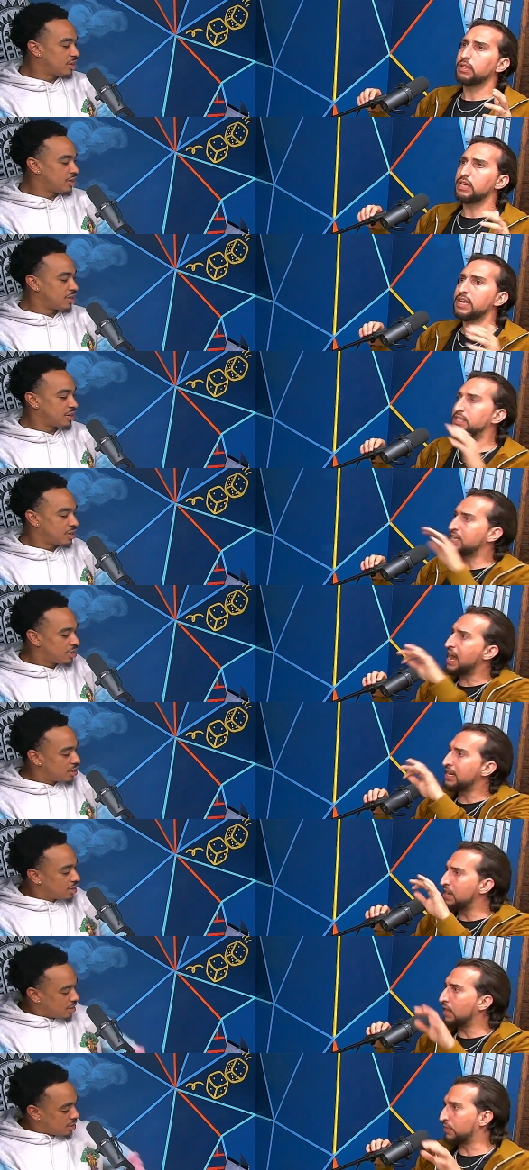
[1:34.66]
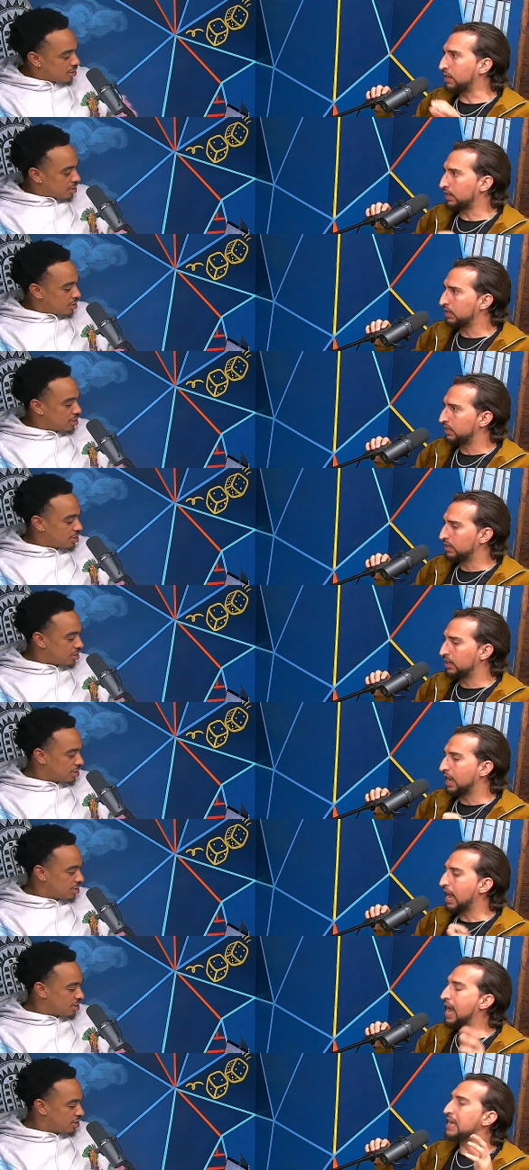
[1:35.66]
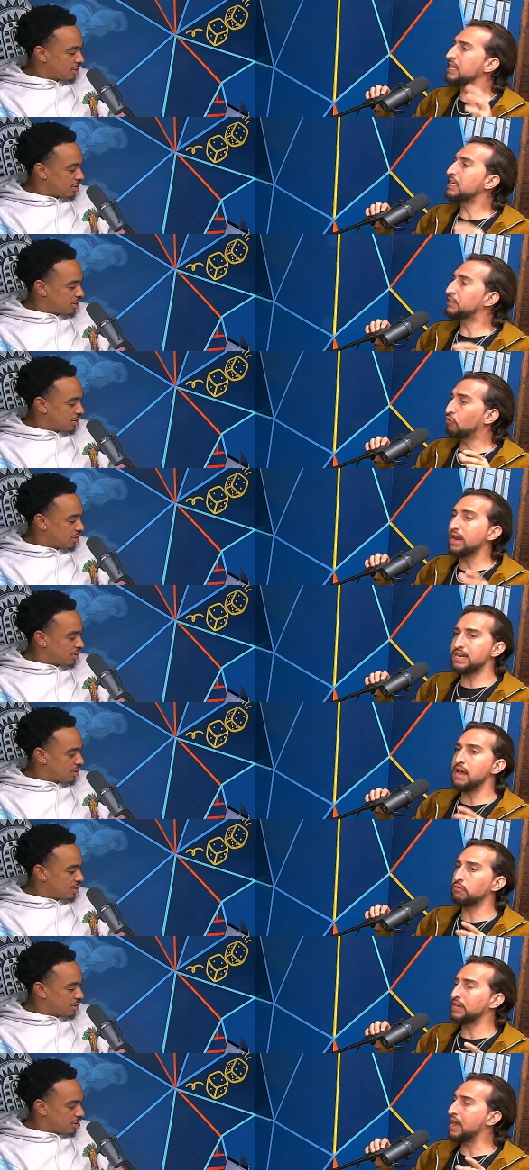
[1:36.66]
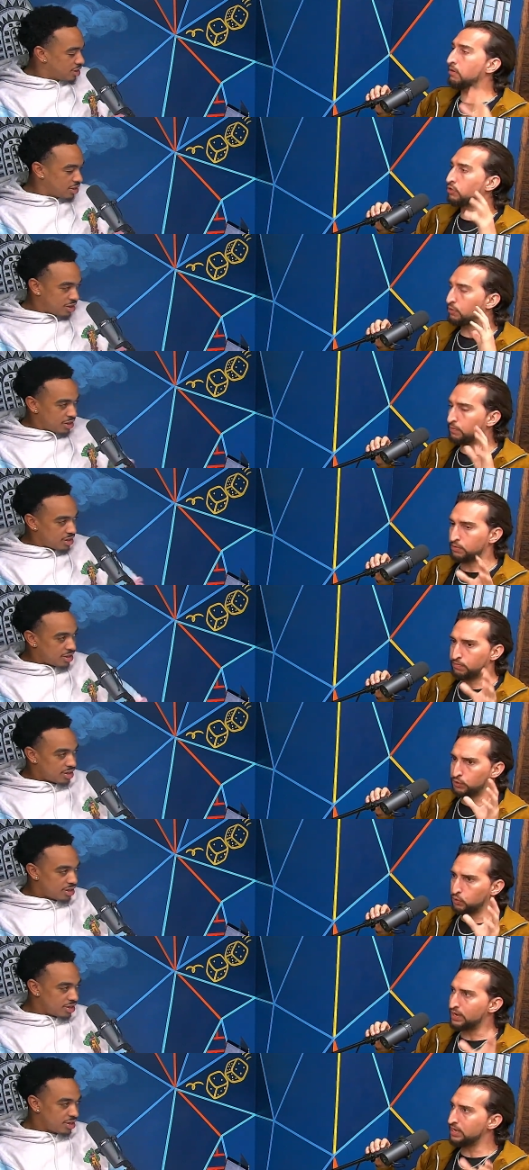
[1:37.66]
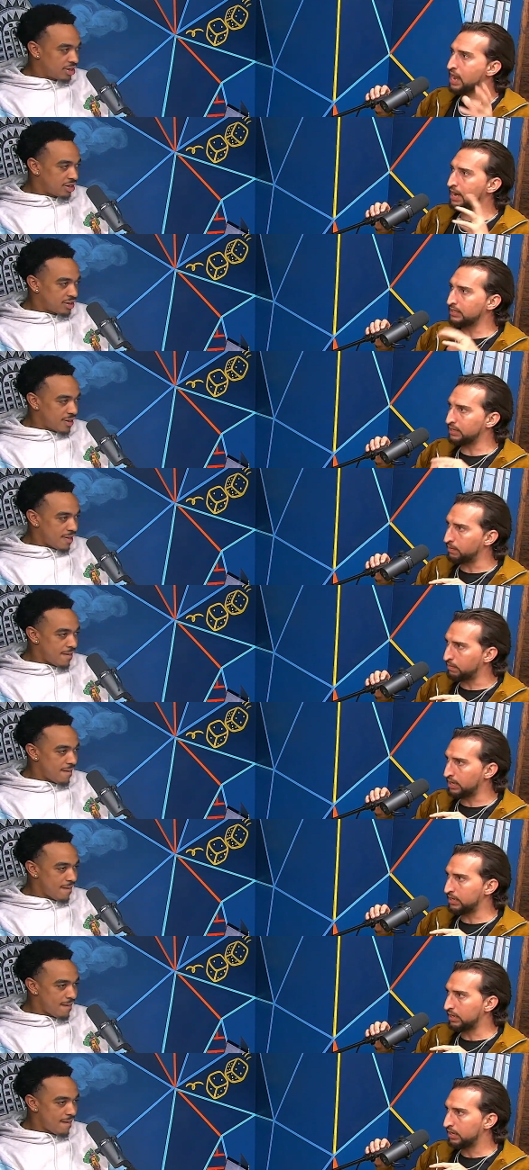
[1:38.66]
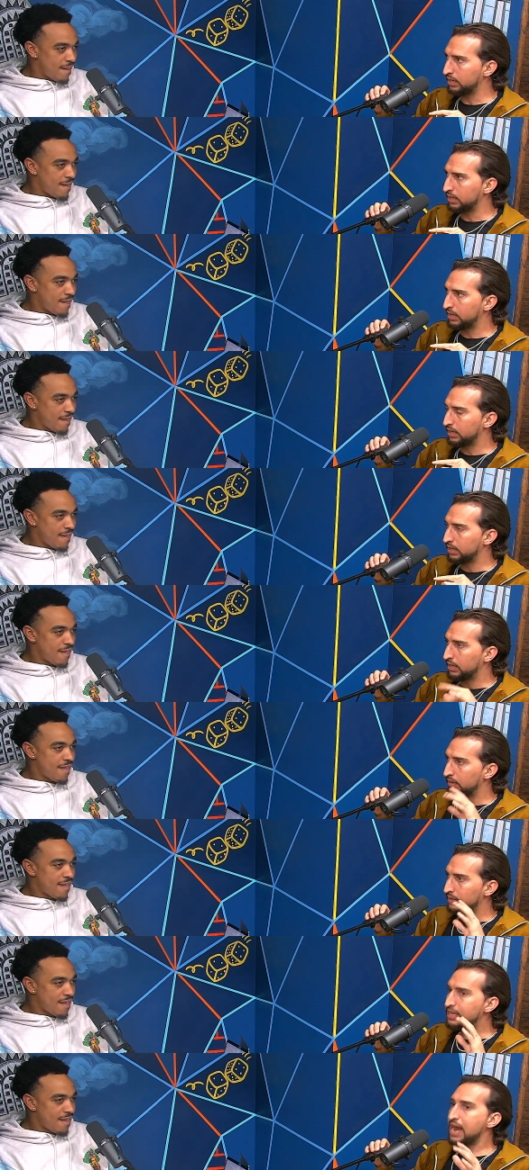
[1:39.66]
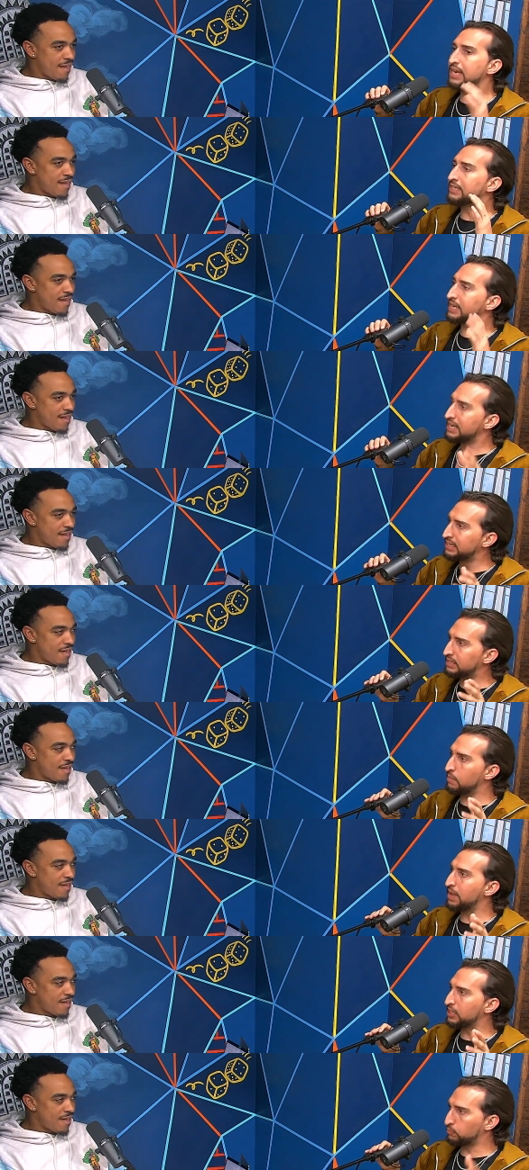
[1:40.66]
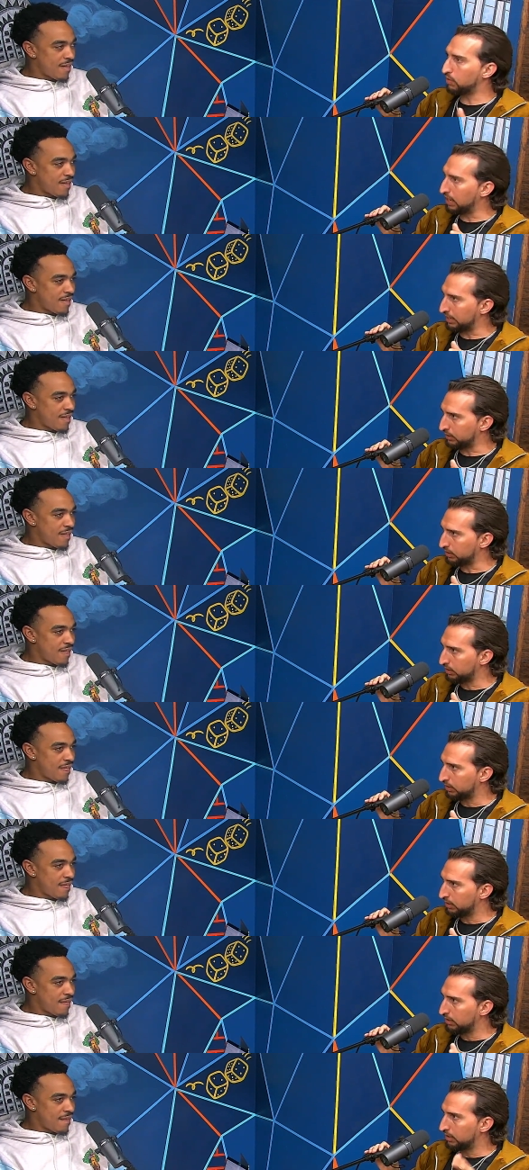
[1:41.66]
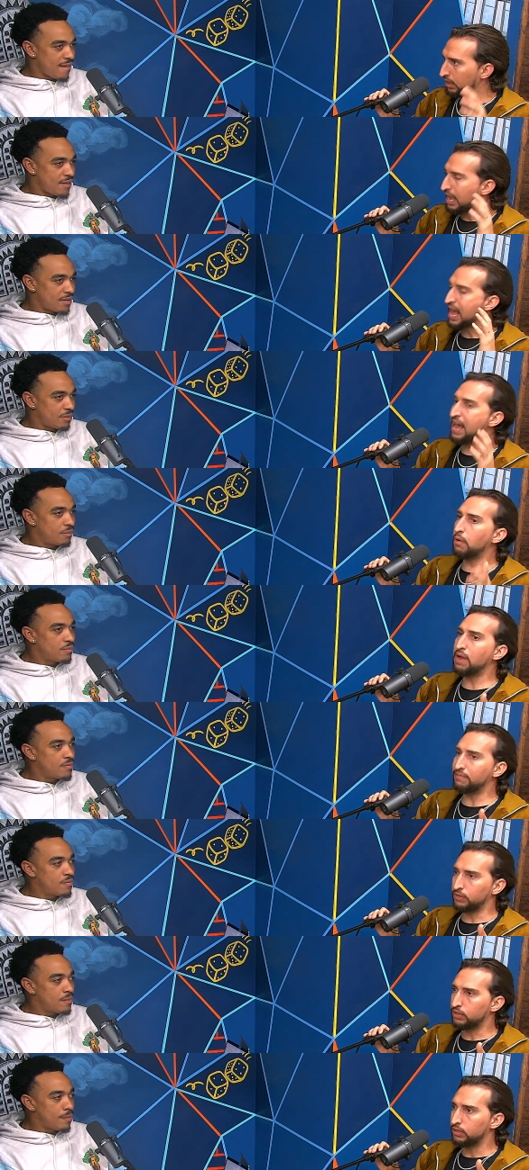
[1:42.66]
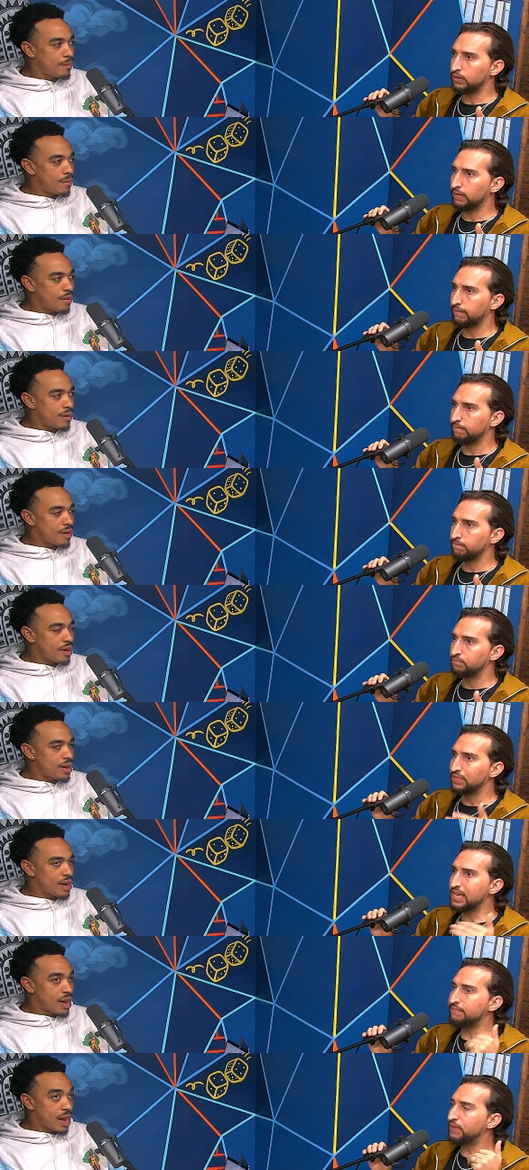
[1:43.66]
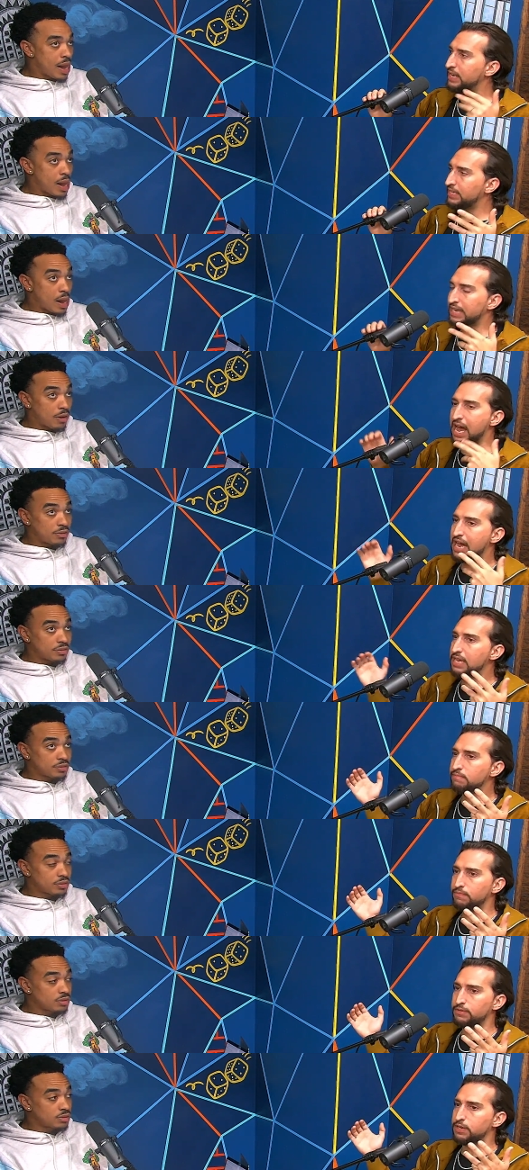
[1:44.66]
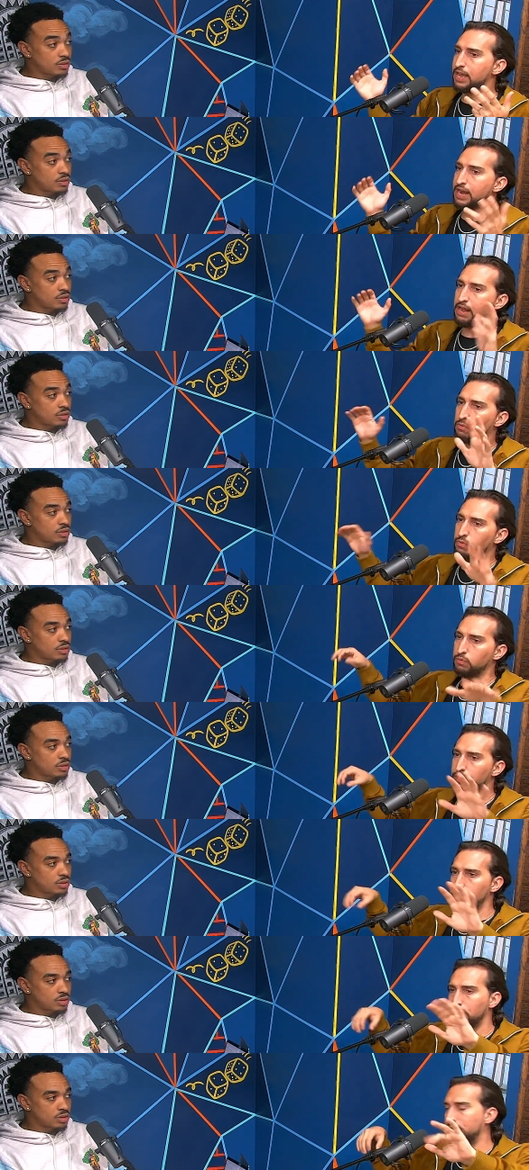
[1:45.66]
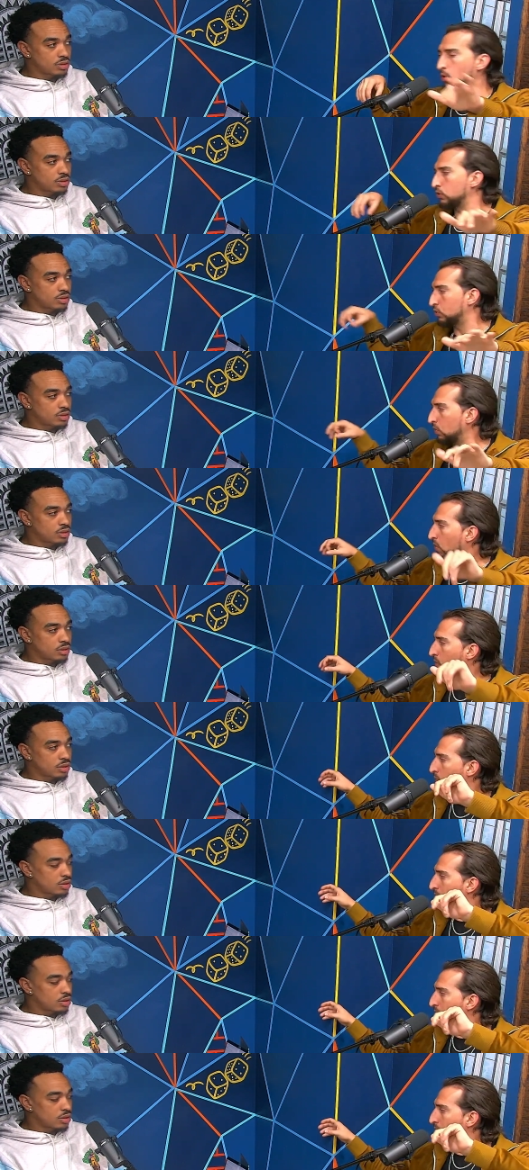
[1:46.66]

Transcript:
Speaker 1: it's not nothing. I think it's right now down to between Giannis and Embiid. Giannis is the best player. However, if it is, I am, and I don't want, we, we've gone so long, we don't